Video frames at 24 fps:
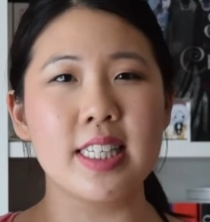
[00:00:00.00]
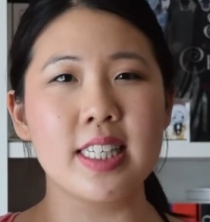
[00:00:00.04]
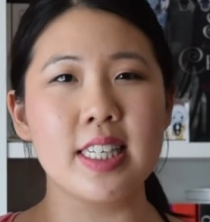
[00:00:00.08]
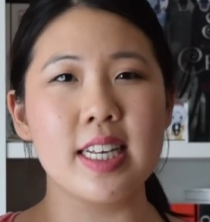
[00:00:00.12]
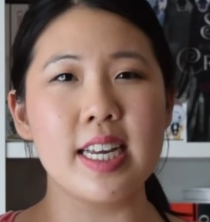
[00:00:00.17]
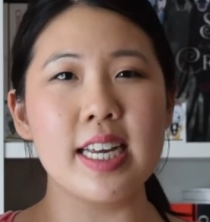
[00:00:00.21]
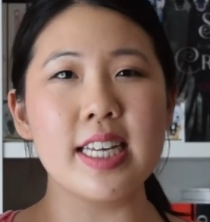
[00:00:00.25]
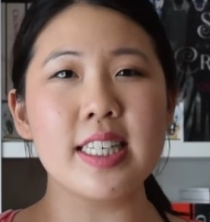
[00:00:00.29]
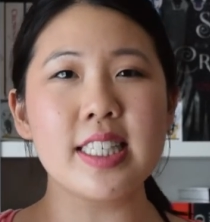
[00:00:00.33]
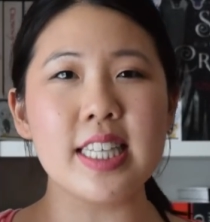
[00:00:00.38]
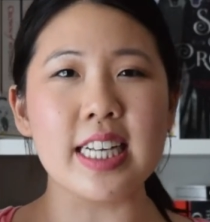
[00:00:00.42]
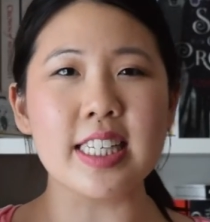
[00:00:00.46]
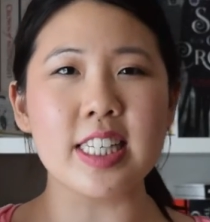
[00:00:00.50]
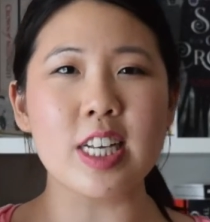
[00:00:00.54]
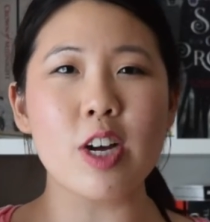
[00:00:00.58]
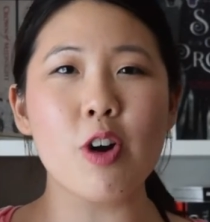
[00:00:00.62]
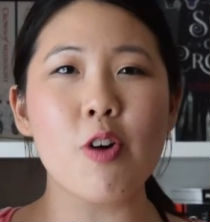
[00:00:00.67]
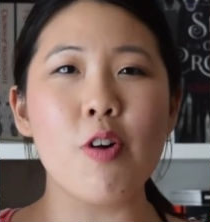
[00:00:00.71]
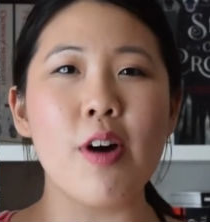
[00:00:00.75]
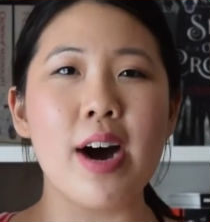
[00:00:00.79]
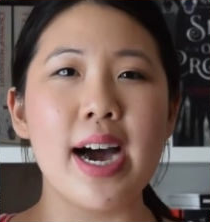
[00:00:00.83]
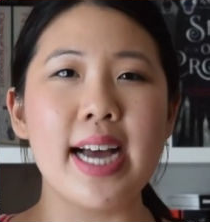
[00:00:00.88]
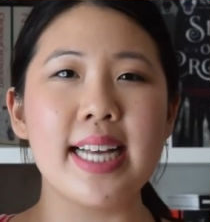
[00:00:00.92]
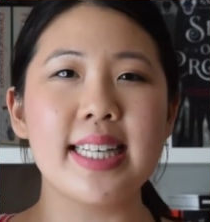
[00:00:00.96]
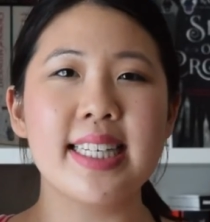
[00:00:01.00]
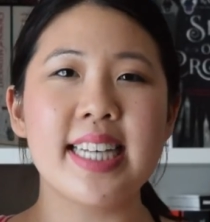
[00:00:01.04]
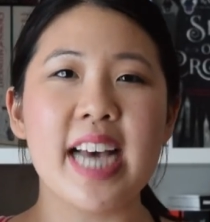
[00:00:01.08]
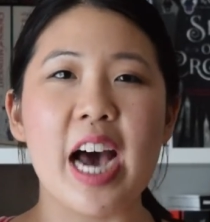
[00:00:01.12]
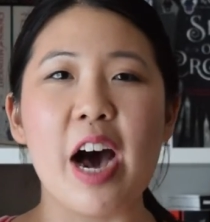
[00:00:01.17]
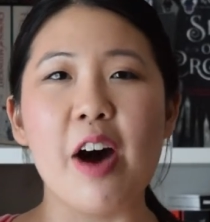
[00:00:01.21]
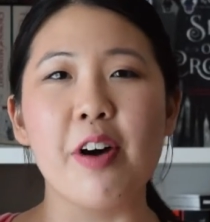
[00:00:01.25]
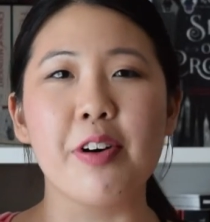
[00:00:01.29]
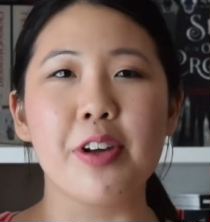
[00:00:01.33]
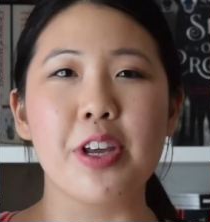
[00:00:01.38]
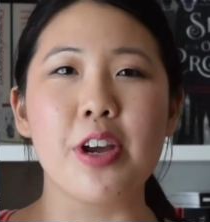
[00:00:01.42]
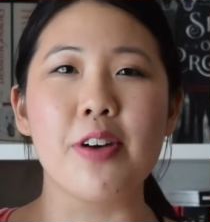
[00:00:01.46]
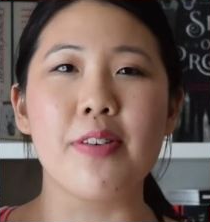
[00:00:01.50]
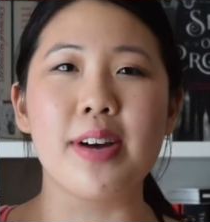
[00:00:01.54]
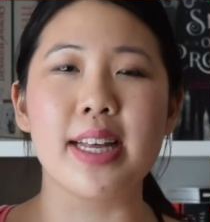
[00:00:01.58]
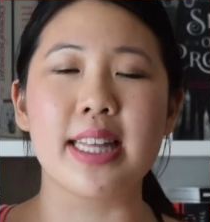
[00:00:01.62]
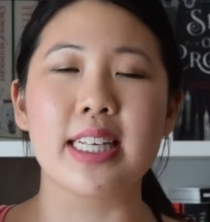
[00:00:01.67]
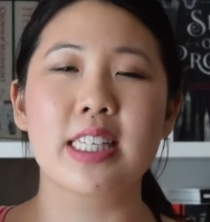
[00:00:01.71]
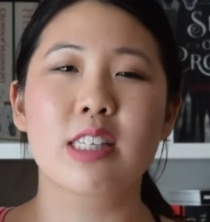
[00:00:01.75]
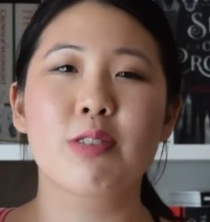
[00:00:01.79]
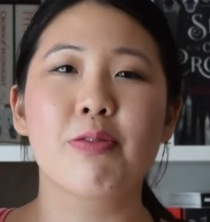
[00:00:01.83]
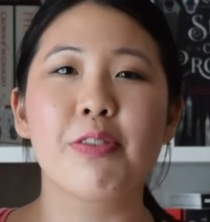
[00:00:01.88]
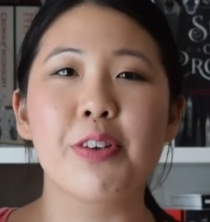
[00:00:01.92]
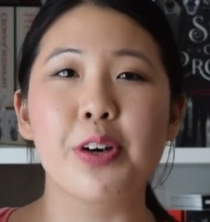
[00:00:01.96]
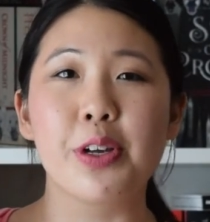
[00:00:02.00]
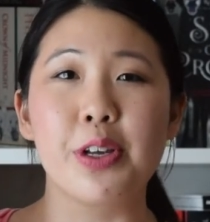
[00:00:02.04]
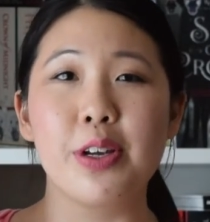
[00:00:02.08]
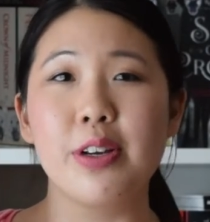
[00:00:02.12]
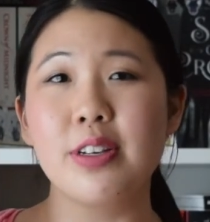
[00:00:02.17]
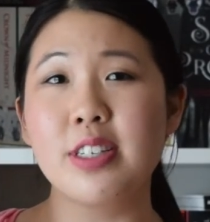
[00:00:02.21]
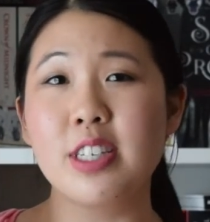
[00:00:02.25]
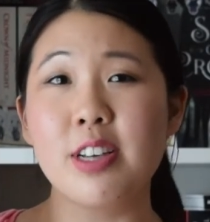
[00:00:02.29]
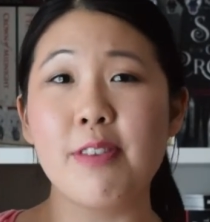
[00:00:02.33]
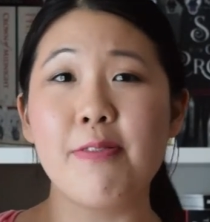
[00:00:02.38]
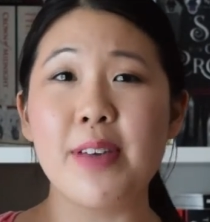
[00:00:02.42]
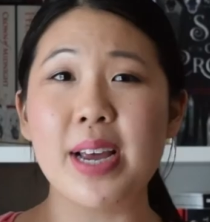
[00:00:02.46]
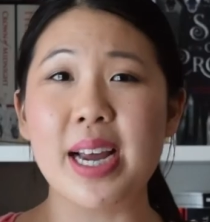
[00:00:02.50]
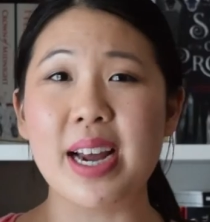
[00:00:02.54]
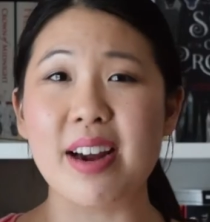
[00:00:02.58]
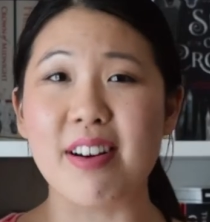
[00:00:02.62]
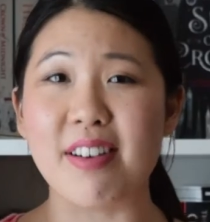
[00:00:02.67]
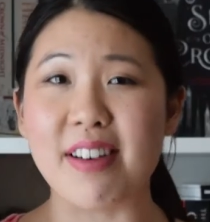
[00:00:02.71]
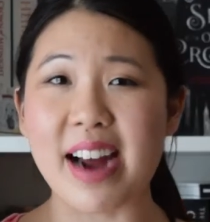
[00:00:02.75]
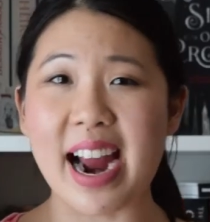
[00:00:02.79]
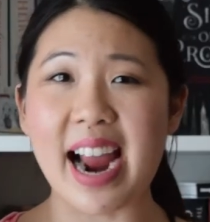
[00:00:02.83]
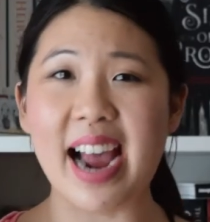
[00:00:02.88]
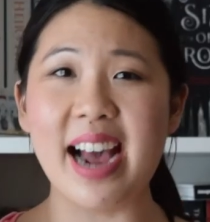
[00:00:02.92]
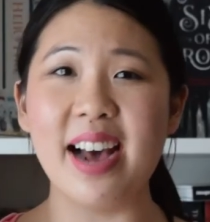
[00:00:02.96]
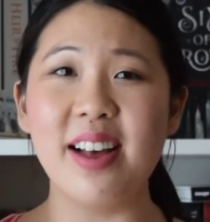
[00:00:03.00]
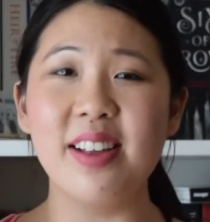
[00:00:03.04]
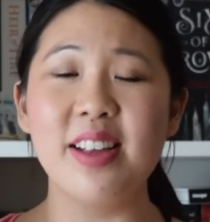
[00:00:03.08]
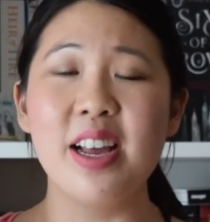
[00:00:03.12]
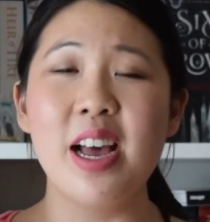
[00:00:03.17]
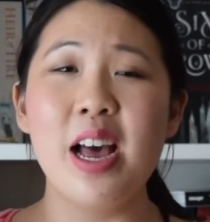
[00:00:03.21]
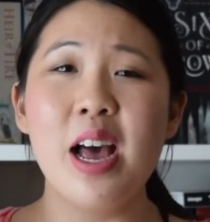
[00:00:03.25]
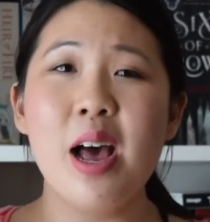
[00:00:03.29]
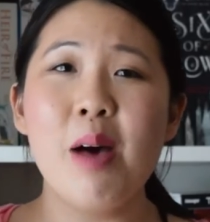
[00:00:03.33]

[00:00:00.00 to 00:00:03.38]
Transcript: It doesn't quite tell you, and it's for you to figure out.